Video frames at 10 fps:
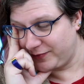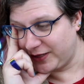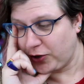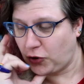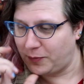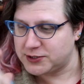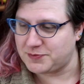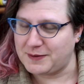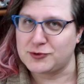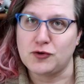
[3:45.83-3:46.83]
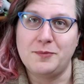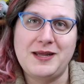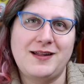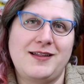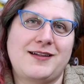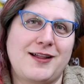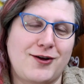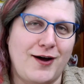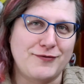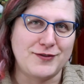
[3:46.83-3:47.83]
get a whole bunch of people to immediately
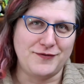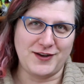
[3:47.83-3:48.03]
click off the